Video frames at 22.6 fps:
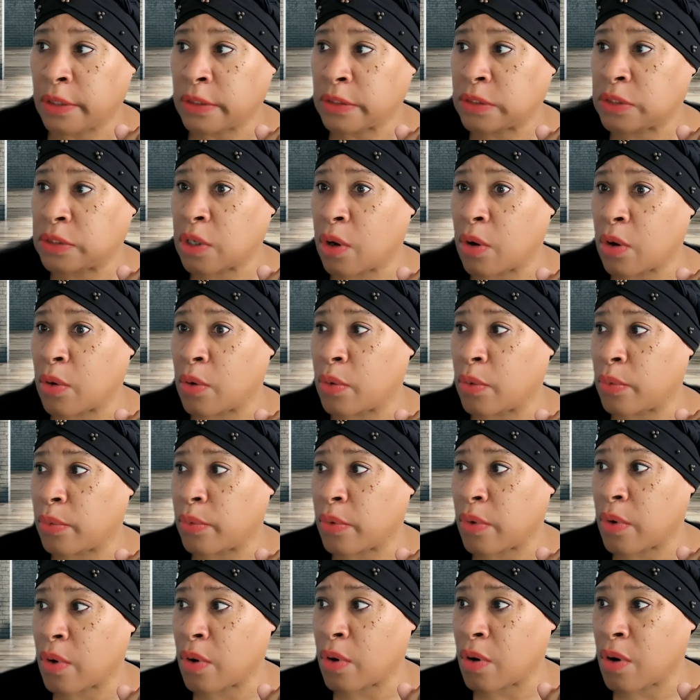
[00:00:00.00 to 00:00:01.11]
So
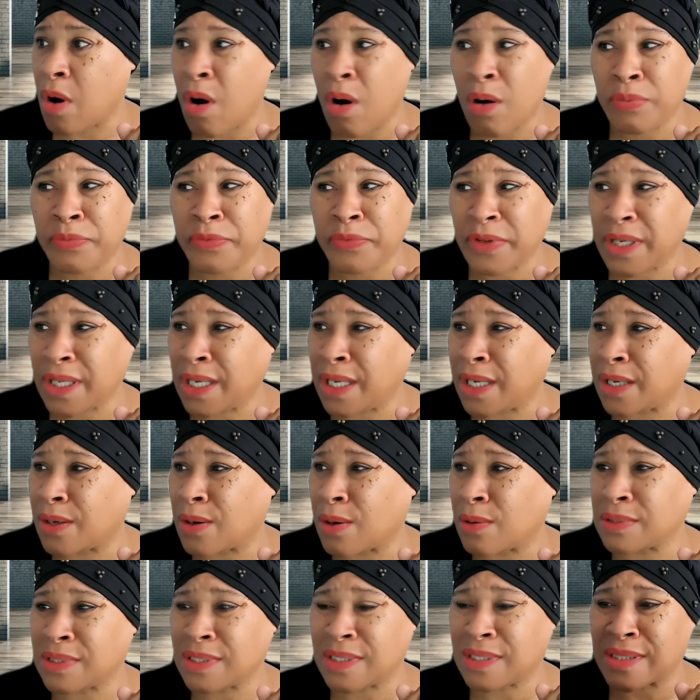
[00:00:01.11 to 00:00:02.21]
hopefully he
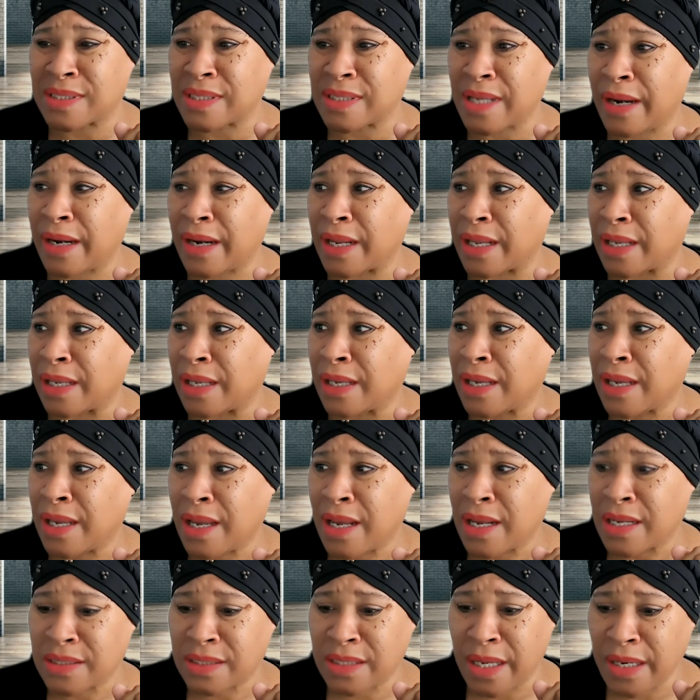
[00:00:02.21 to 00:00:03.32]
goes to Sunny.
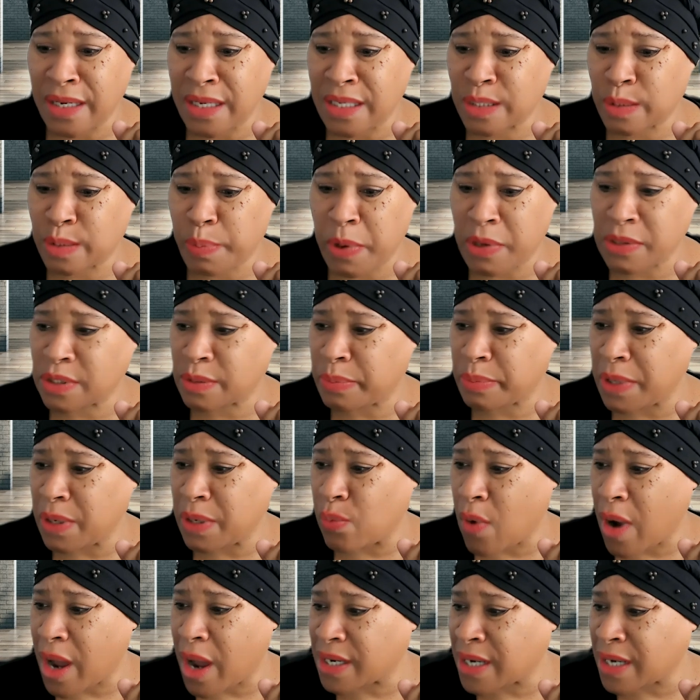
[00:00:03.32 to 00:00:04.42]
Sonny's supposed to be
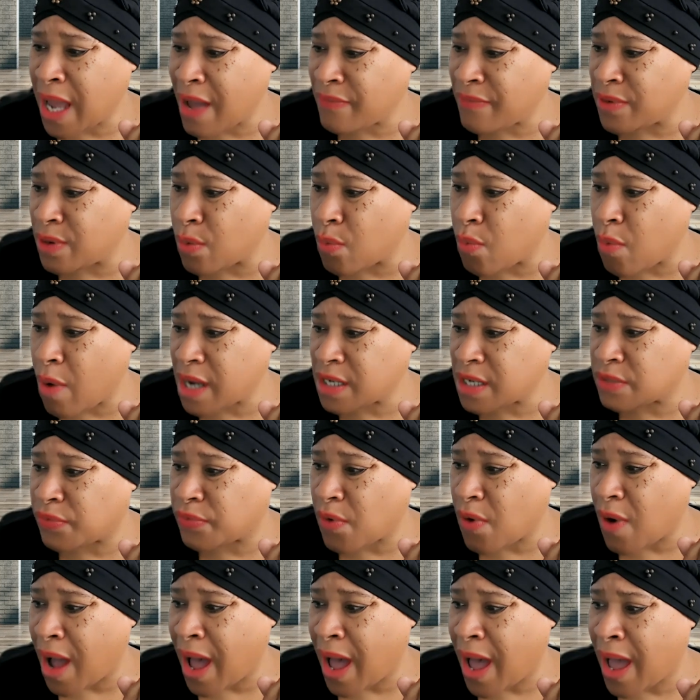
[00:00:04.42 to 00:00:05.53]
what having a
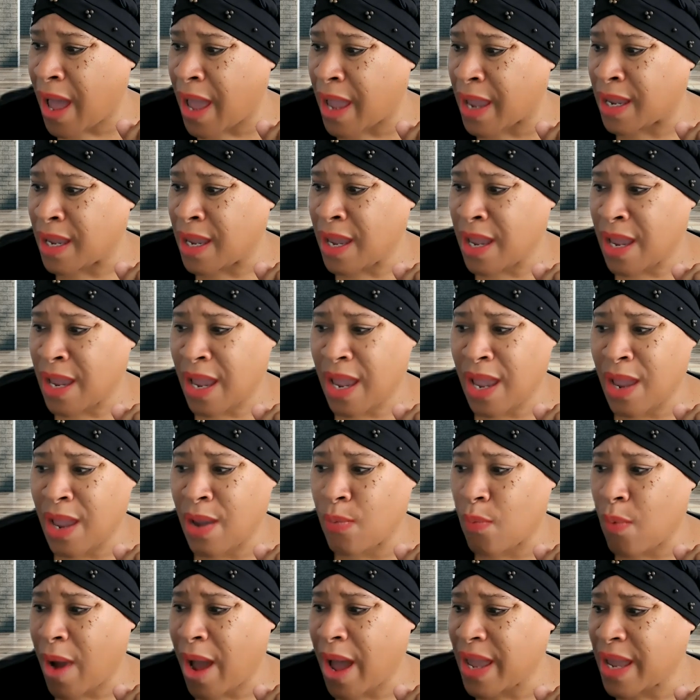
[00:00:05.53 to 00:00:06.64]
watchful eye.
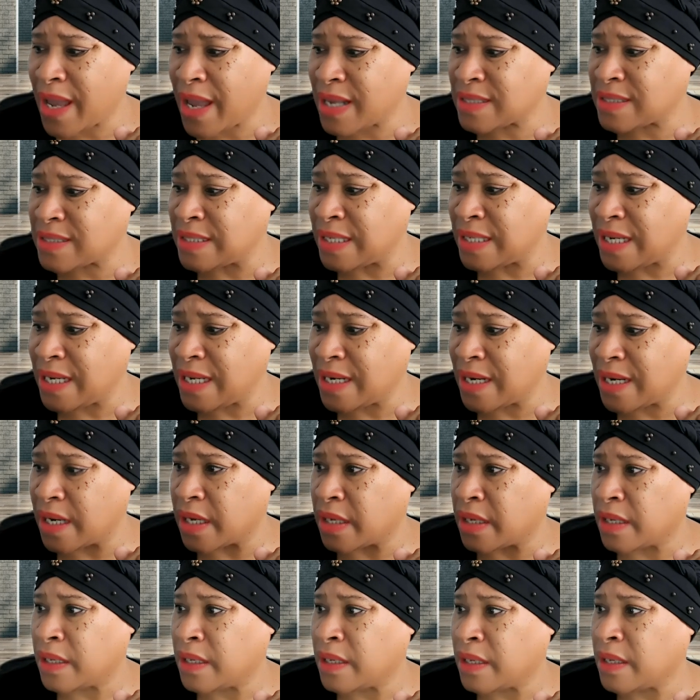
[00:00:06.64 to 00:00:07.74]
And why has
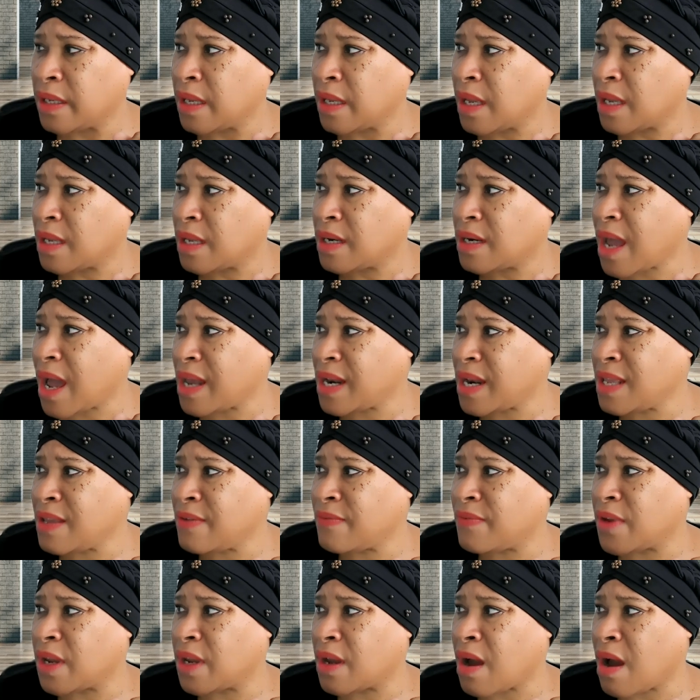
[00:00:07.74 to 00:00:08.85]
Nina not
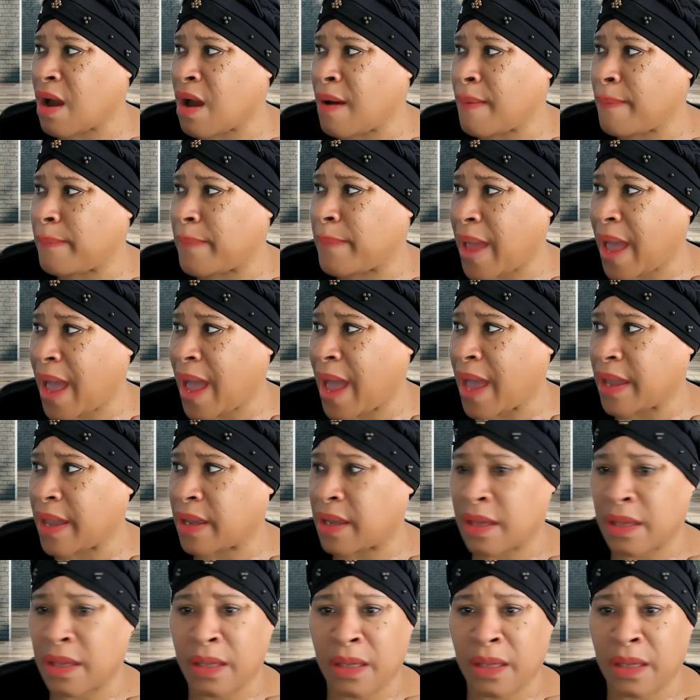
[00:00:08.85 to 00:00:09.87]
even gone back